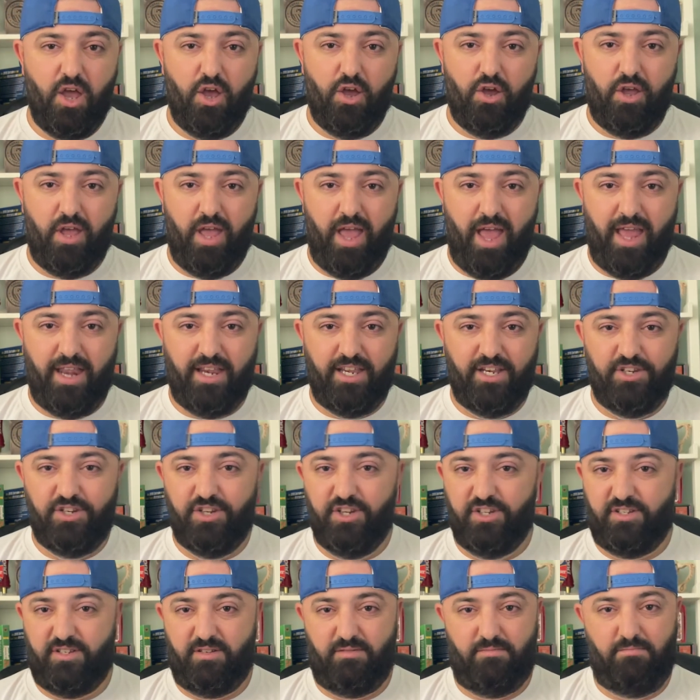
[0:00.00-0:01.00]
and he
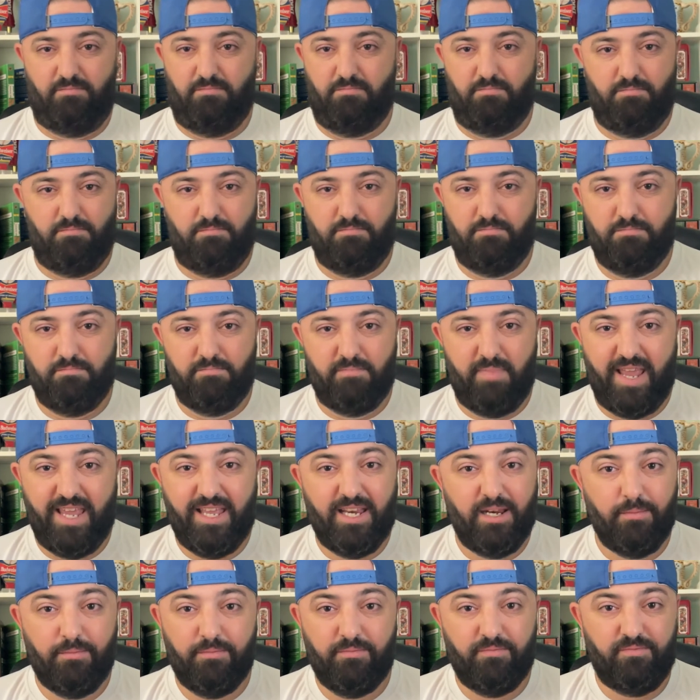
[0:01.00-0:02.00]
just made
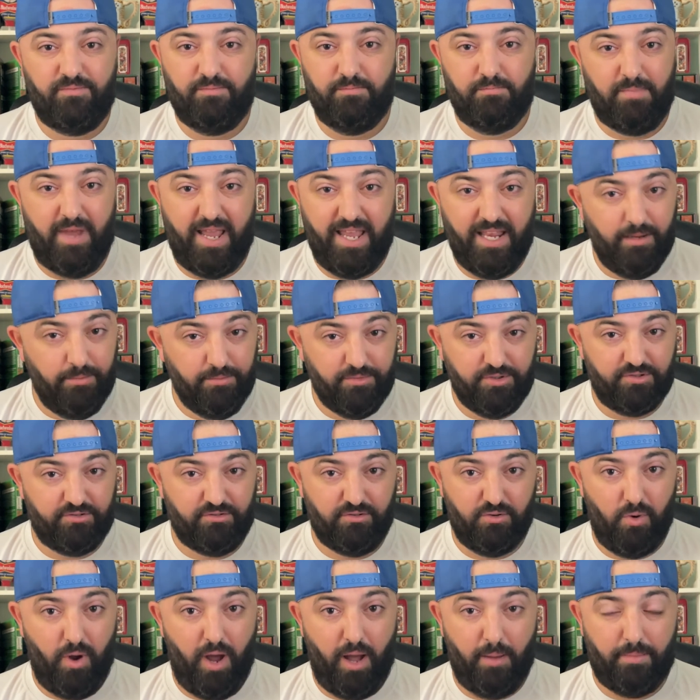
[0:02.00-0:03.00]
him
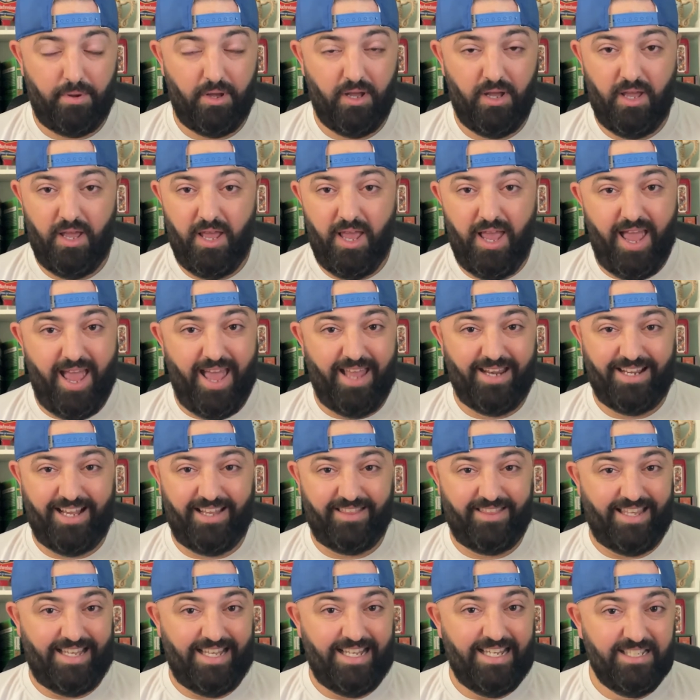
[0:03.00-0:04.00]
screw up and got
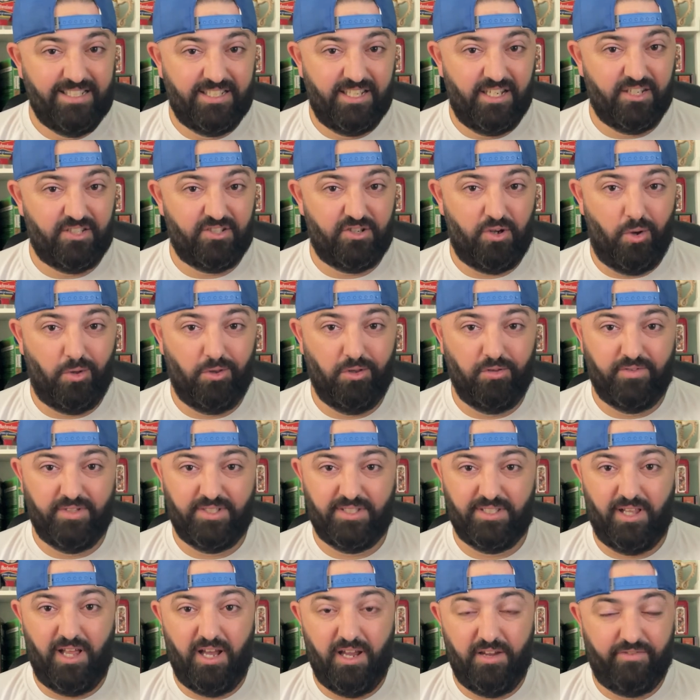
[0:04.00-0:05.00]
the easiest goal of his
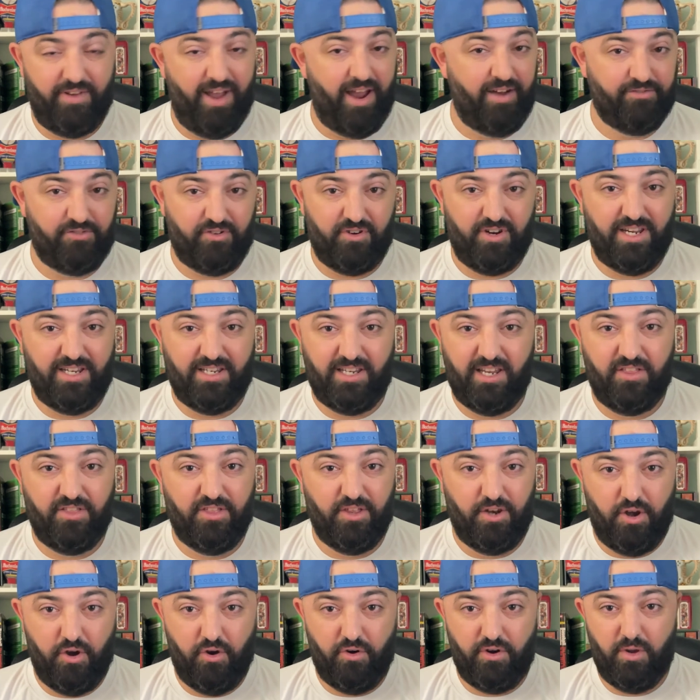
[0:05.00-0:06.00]
life after he did the
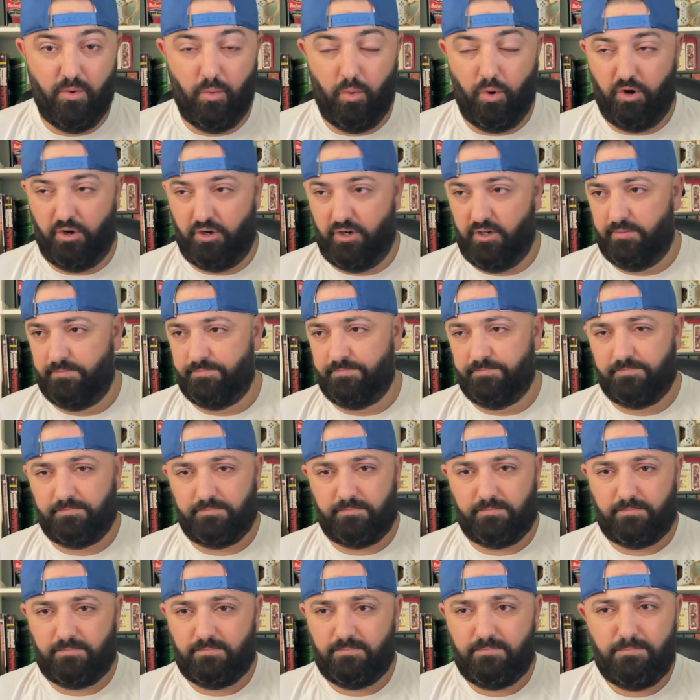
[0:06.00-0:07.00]
dirty work.
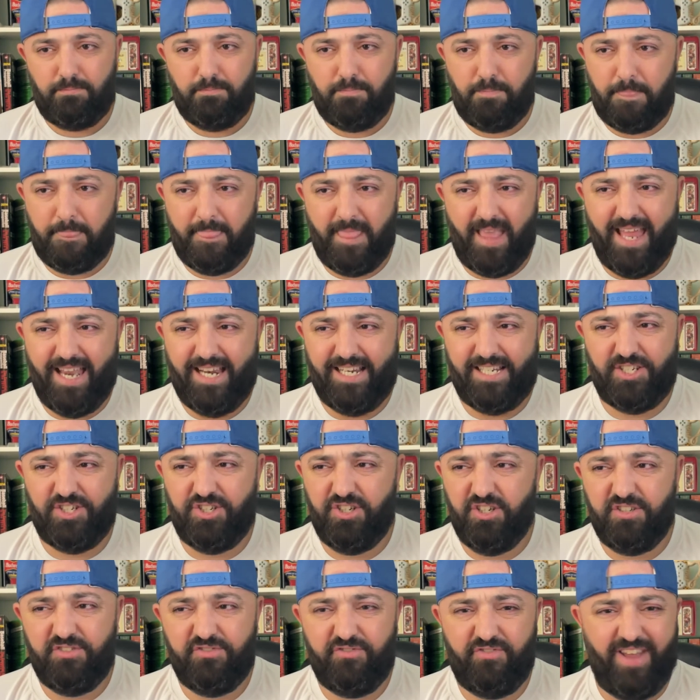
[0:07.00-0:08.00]
And it's
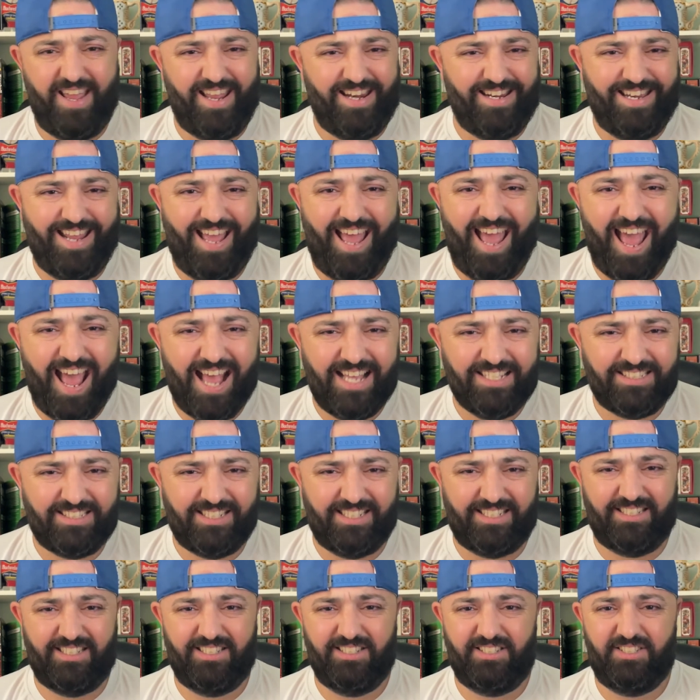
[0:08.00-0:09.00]
just
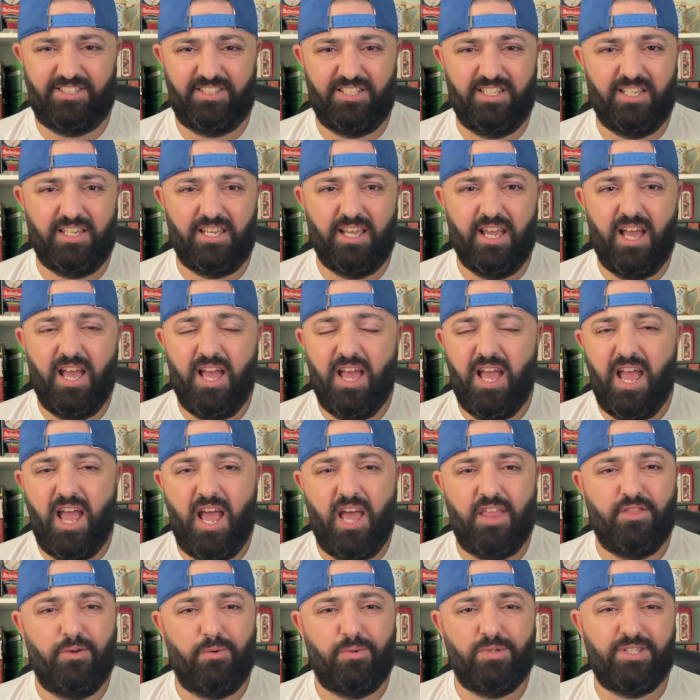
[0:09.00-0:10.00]
fantastic to see.
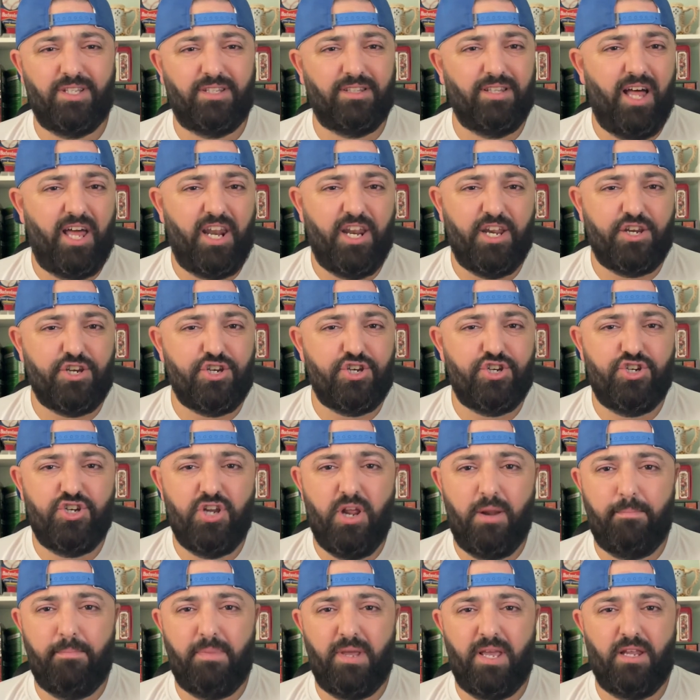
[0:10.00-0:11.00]
And there was a lot of
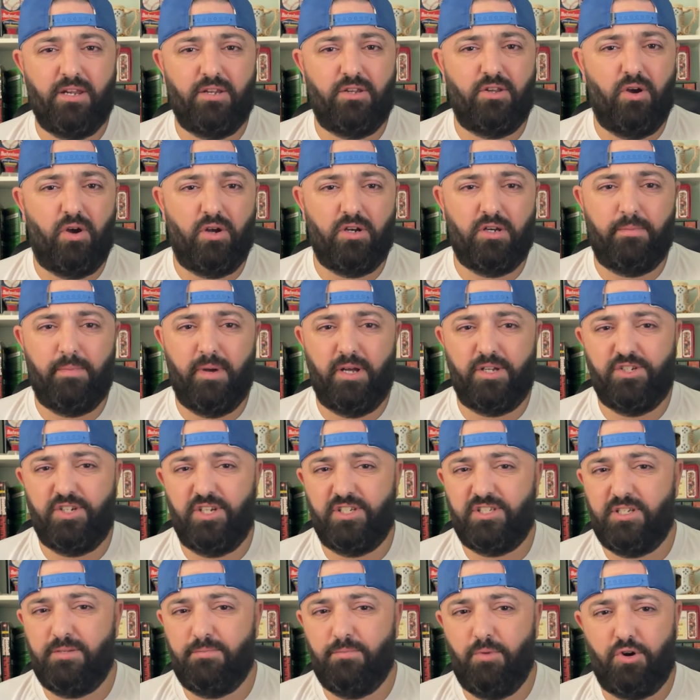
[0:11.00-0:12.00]
shit being talked about
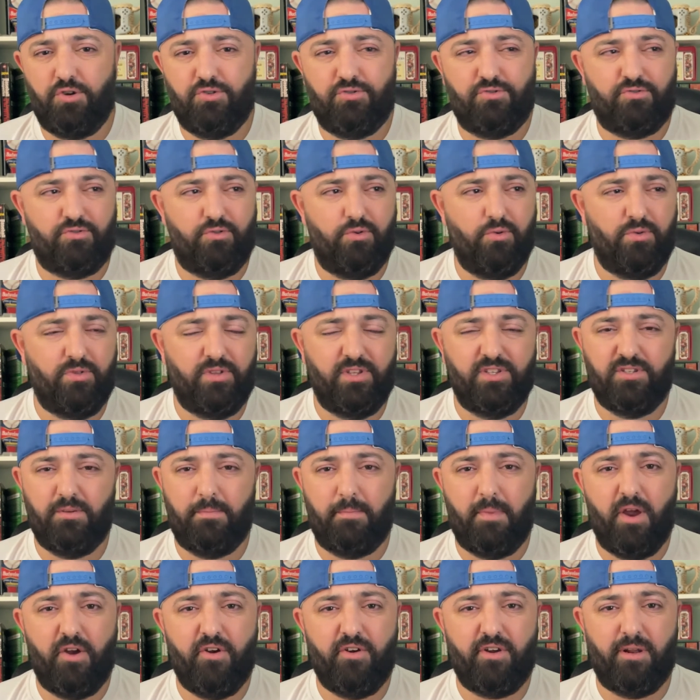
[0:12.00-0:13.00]
Jesse Marsh recruiting these
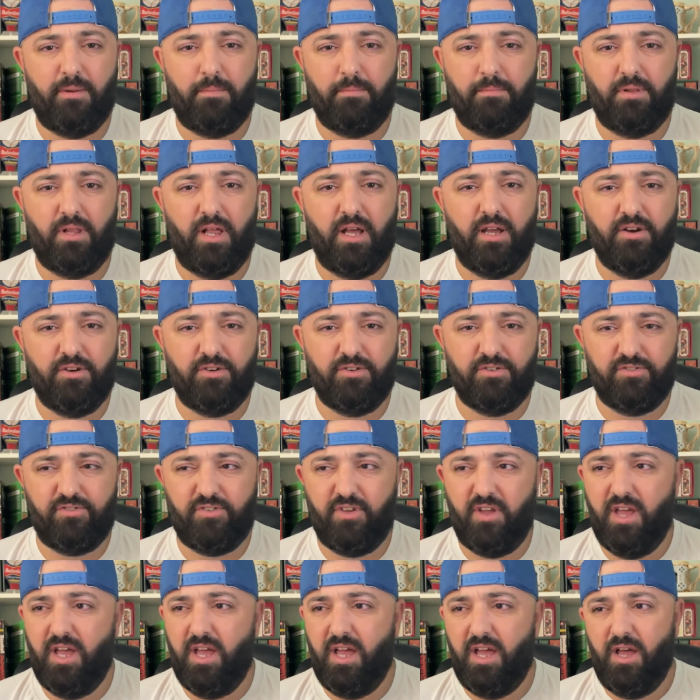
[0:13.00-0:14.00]
American players.
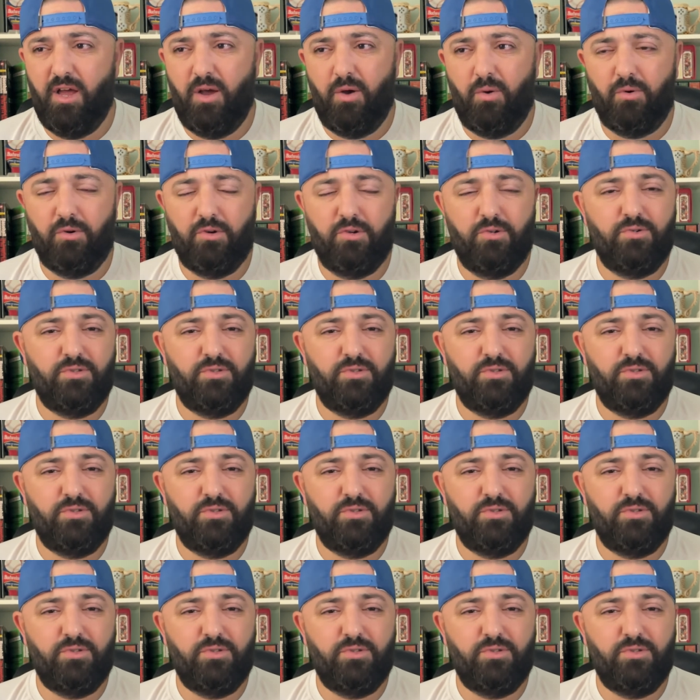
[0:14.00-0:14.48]
Well, who's